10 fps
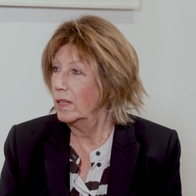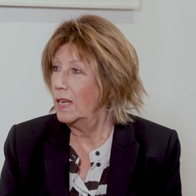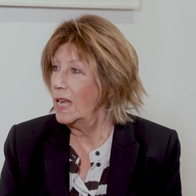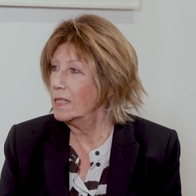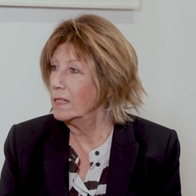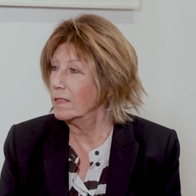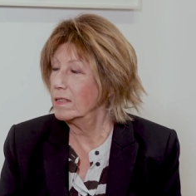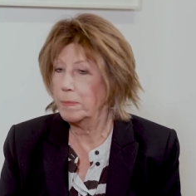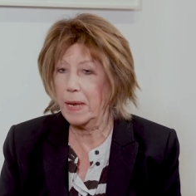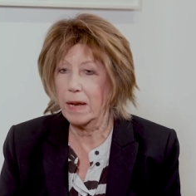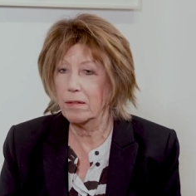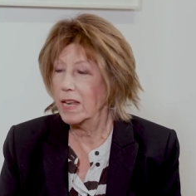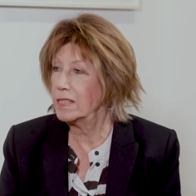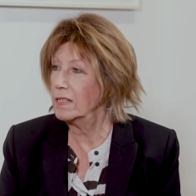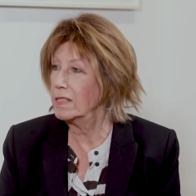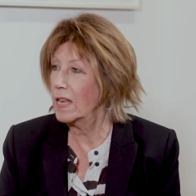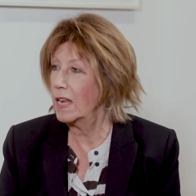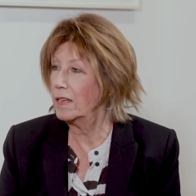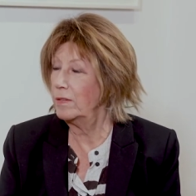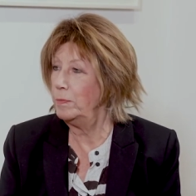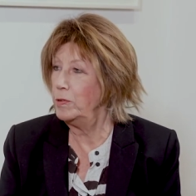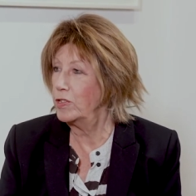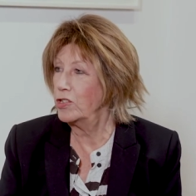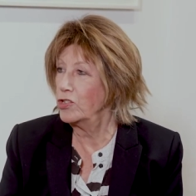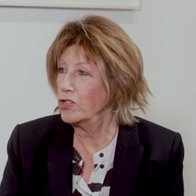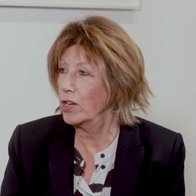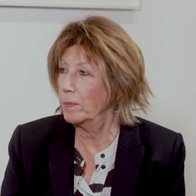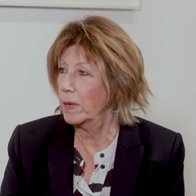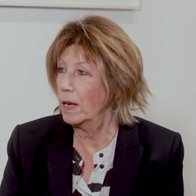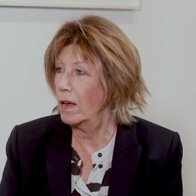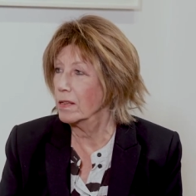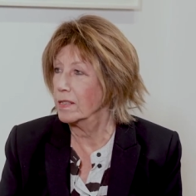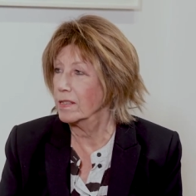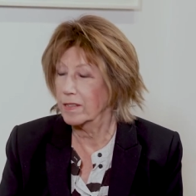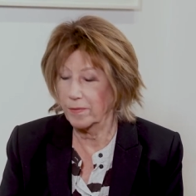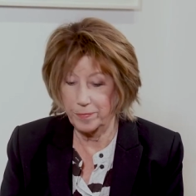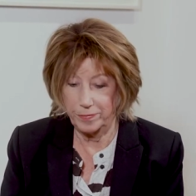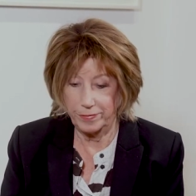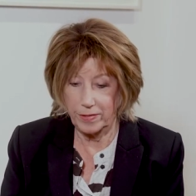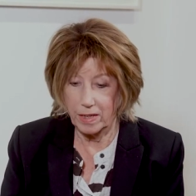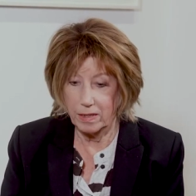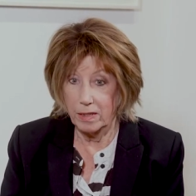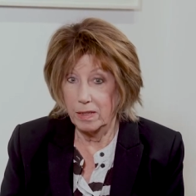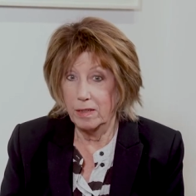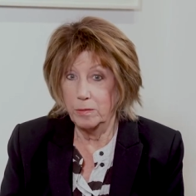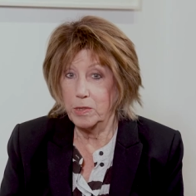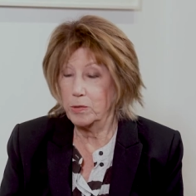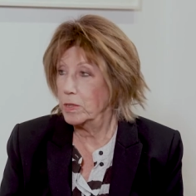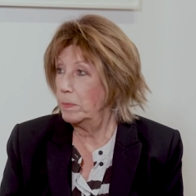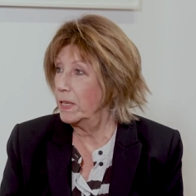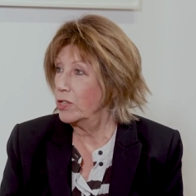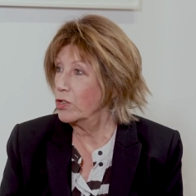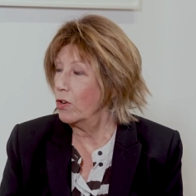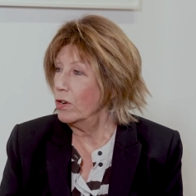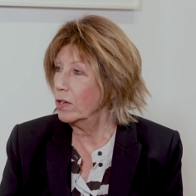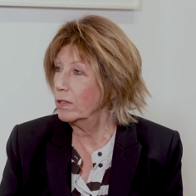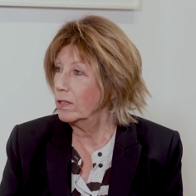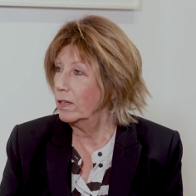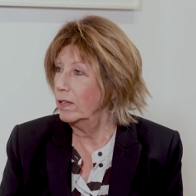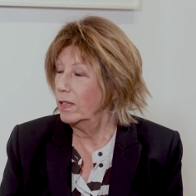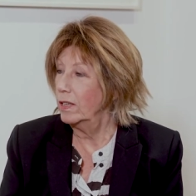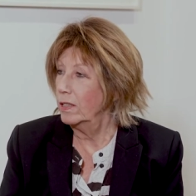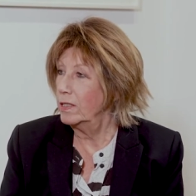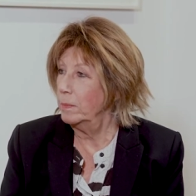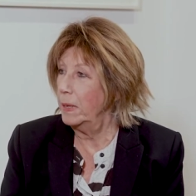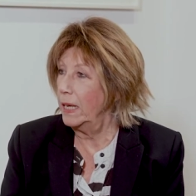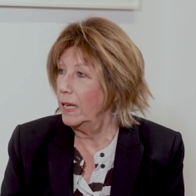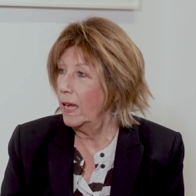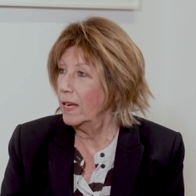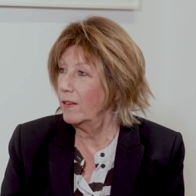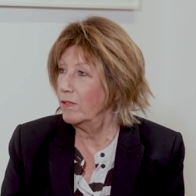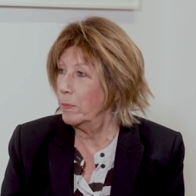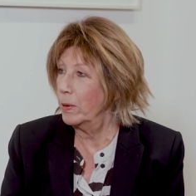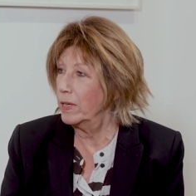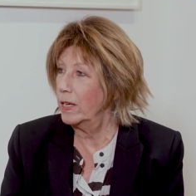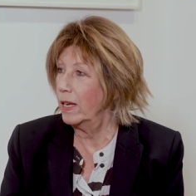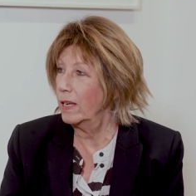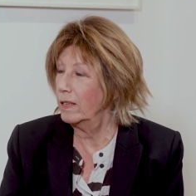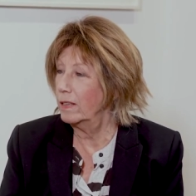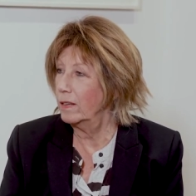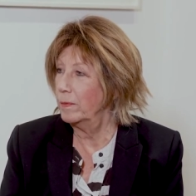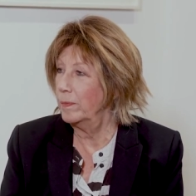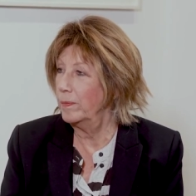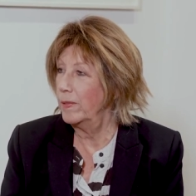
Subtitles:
lessons, piano lessons and musicianship classes, which was a big shock to me and everybody. And